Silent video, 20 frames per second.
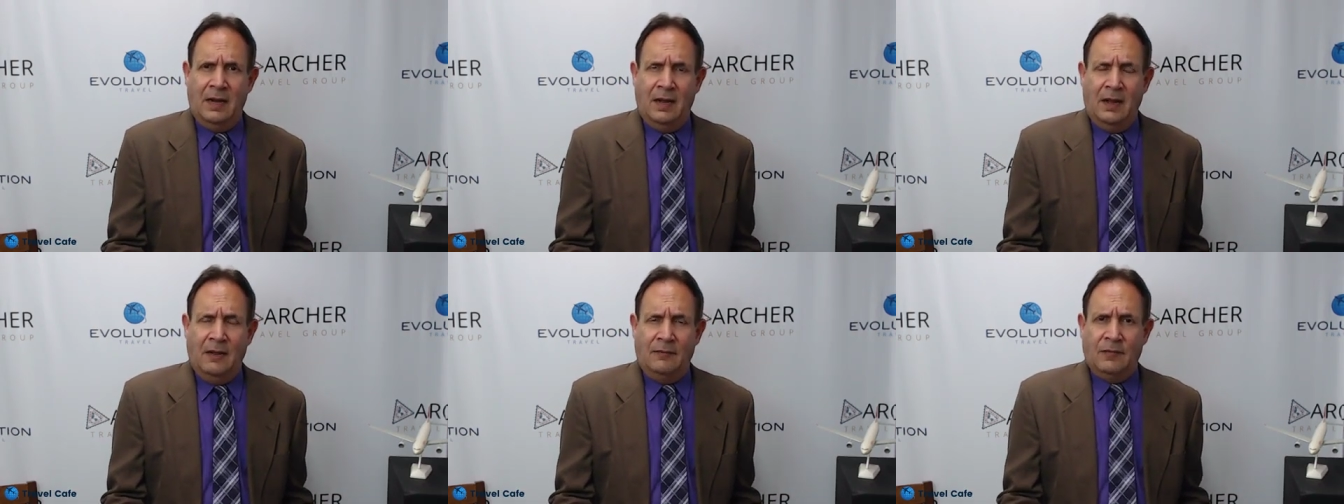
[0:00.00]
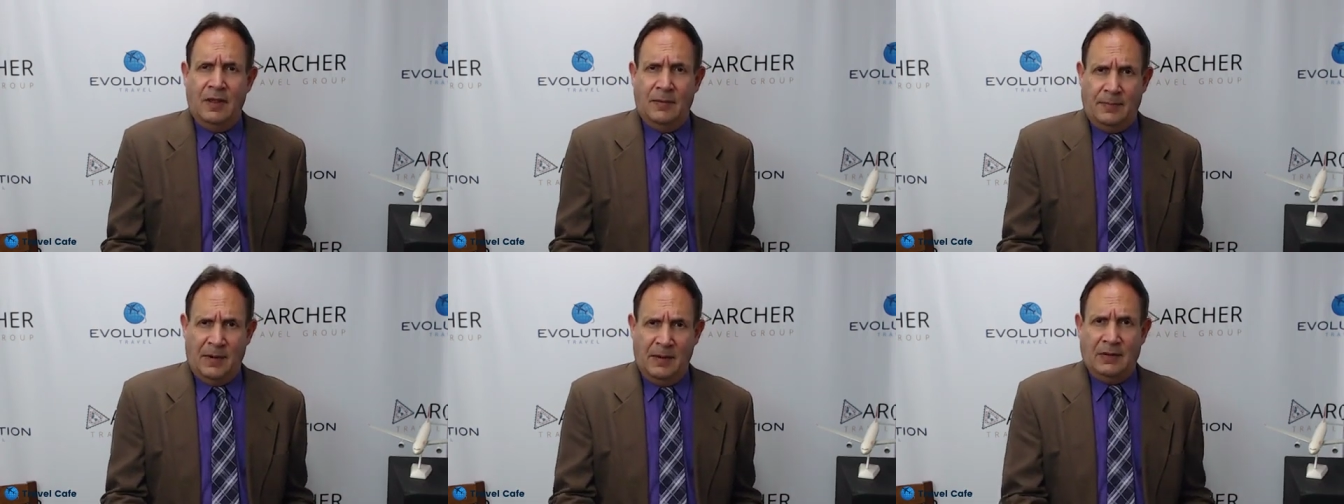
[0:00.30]
for
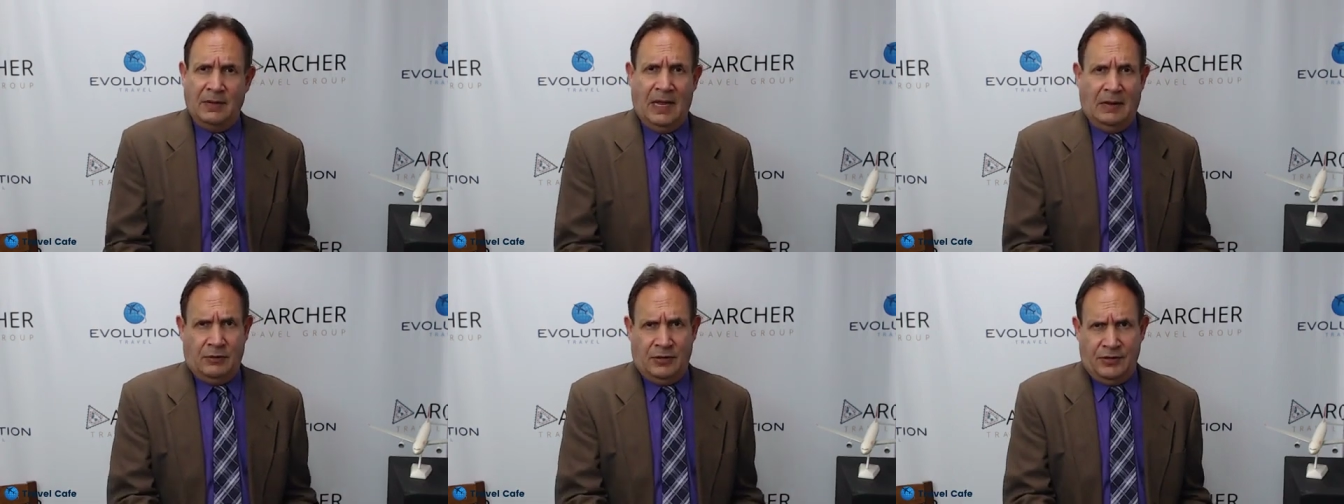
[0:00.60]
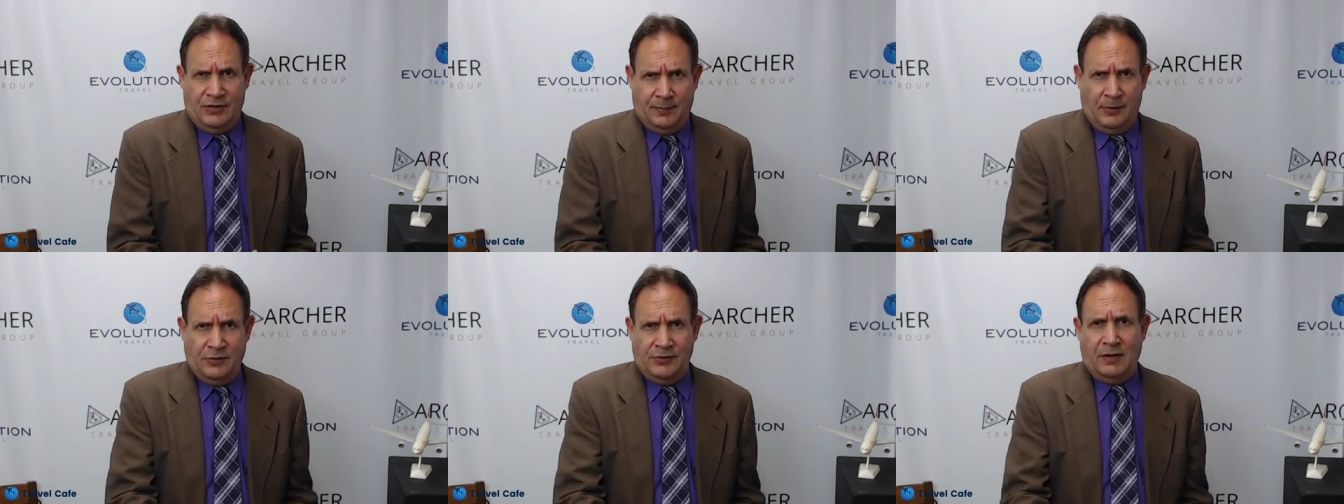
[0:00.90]
the people that were
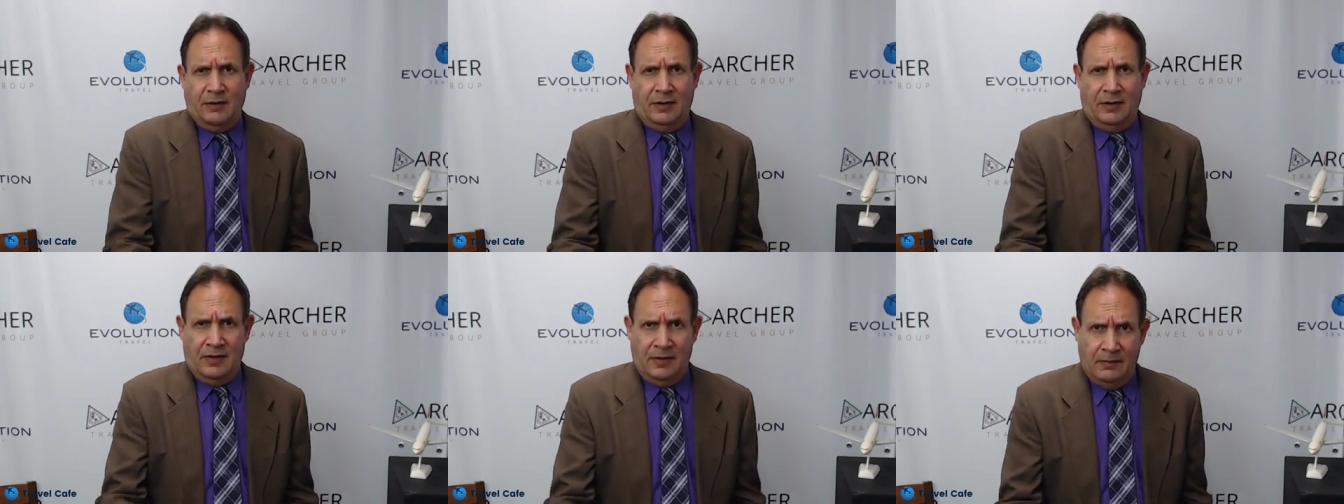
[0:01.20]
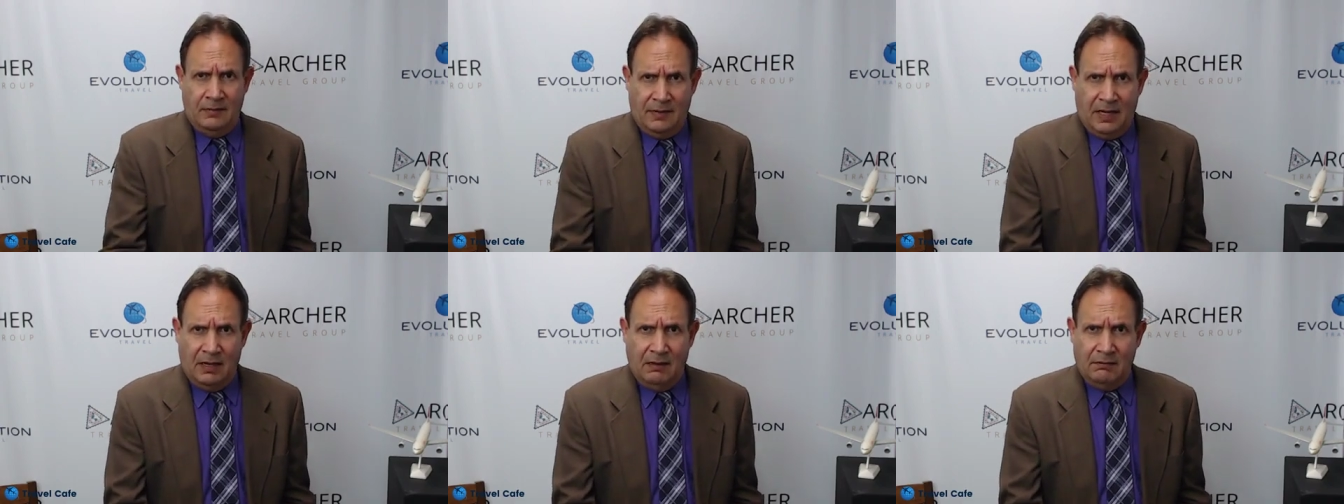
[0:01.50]
supposed to go to
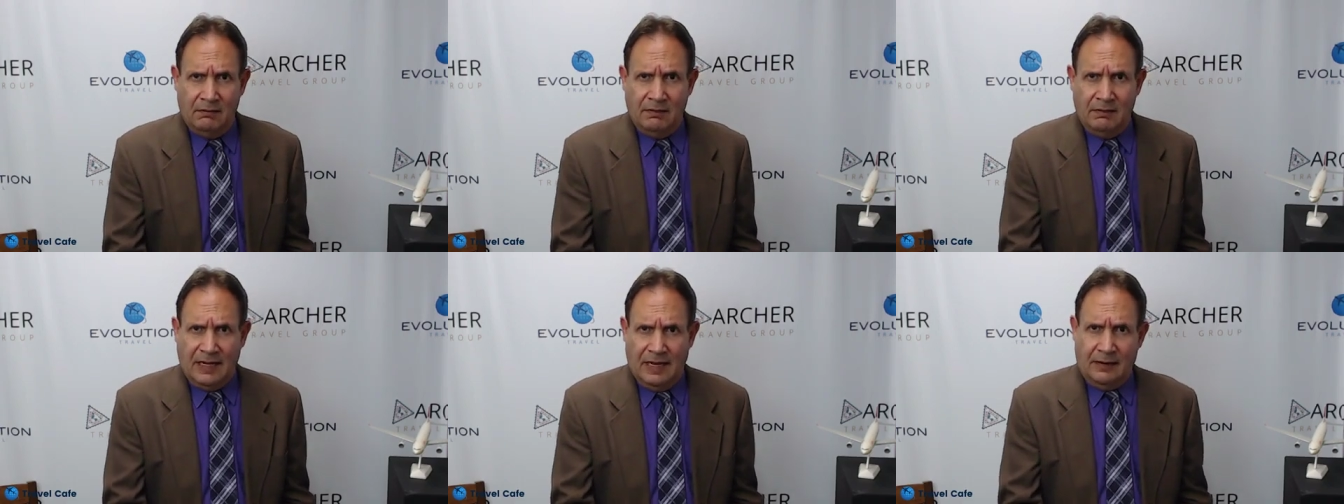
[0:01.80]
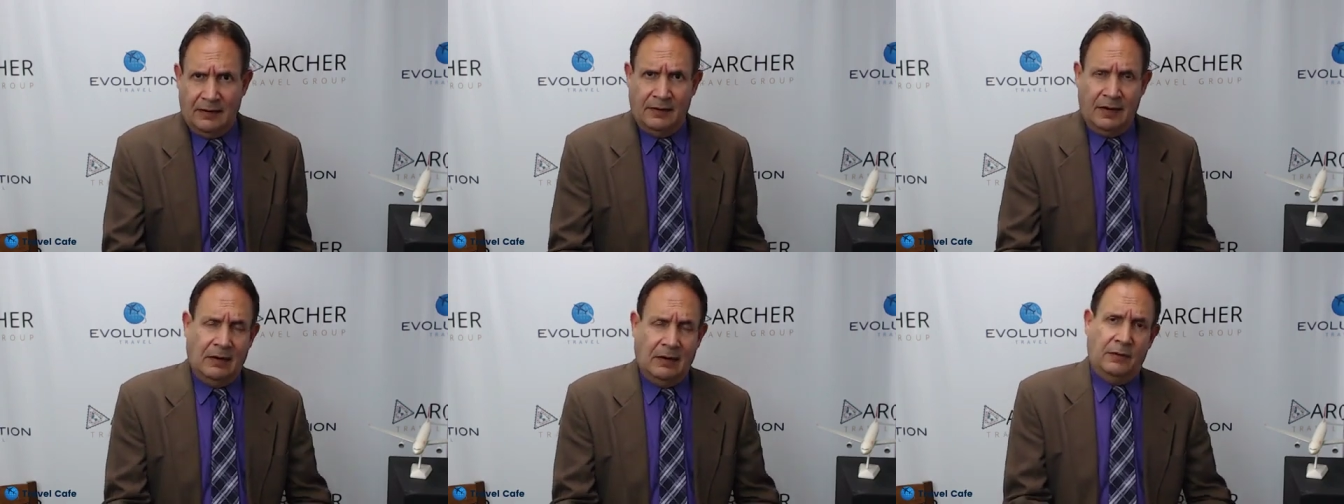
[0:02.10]
Cuba that
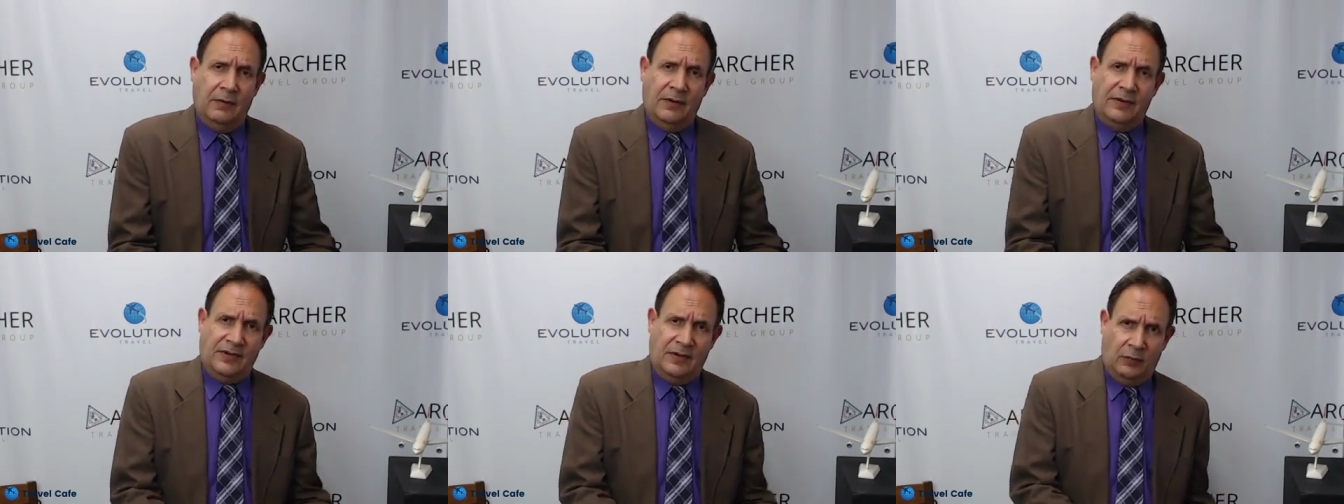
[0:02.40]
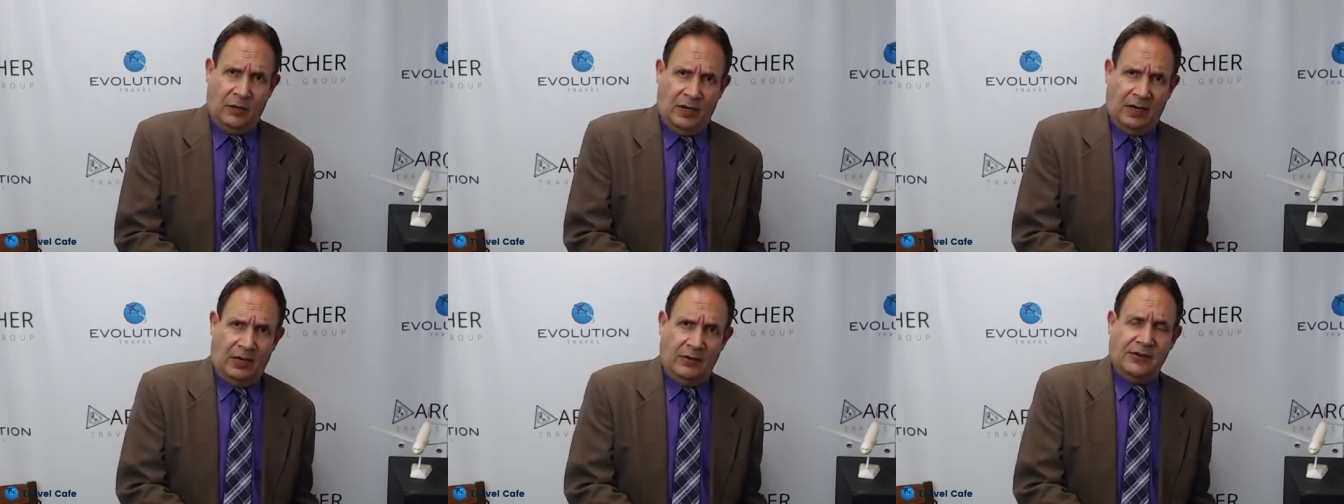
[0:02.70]
are now going
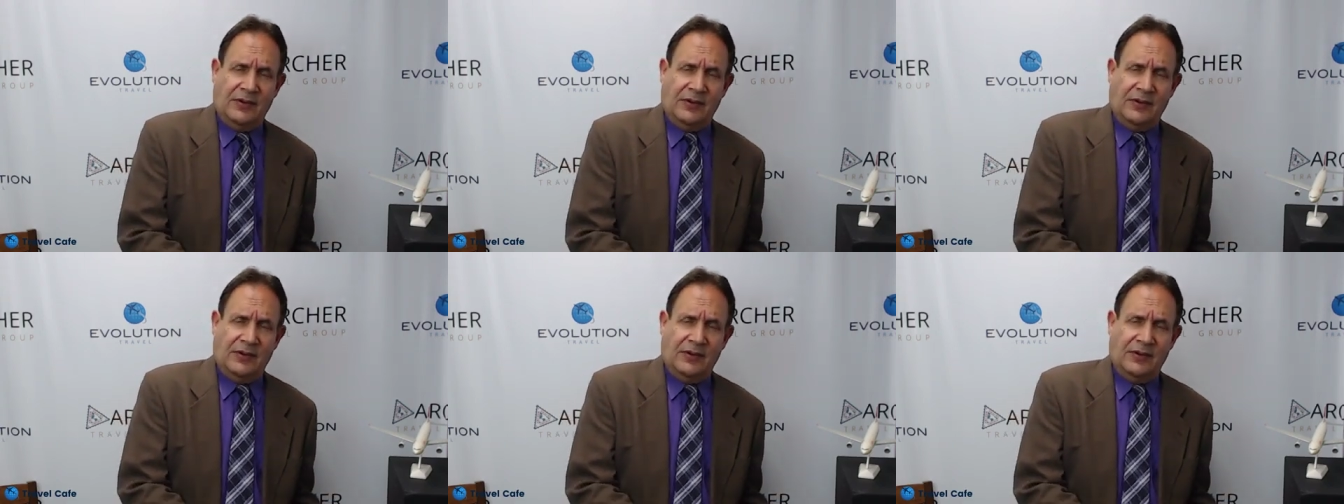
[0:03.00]
somewhere else.